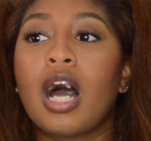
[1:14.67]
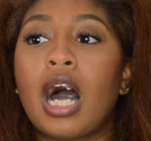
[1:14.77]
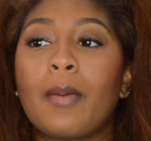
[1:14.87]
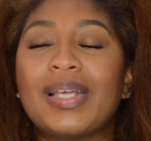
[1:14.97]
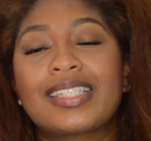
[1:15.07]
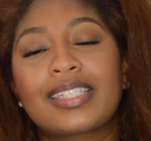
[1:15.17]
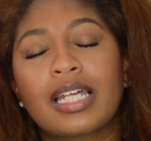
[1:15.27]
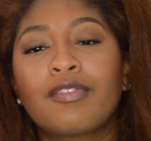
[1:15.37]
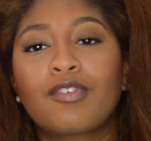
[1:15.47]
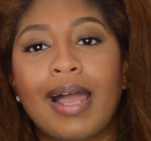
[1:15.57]
Um,
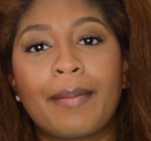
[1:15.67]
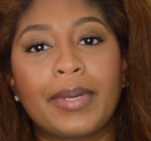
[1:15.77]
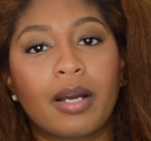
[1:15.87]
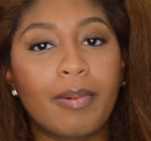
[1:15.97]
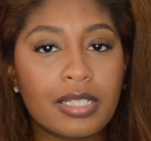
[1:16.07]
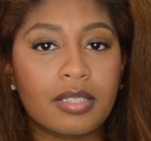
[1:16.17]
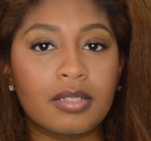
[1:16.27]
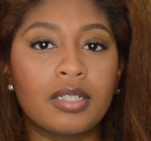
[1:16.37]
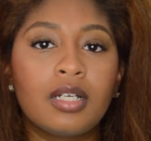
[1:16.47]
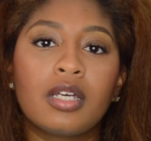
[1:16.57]
instead of grabbing a
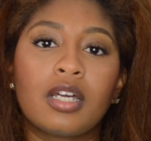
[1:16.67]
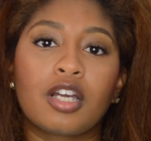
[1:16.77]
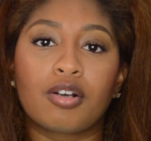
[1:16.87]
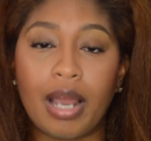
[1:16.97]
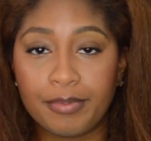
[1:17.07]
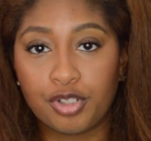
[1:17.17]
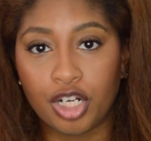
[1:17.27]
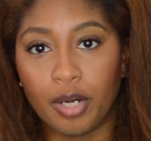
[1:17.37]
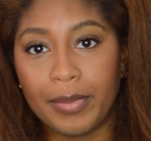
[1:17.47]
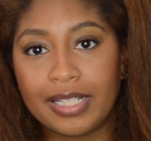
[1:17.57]
pretzel, grab
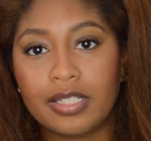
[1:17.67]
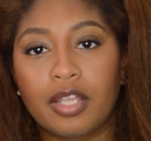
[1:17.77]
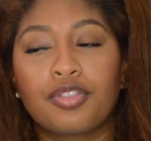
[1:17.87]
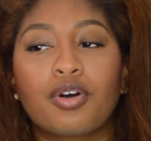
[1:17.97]
trail mix.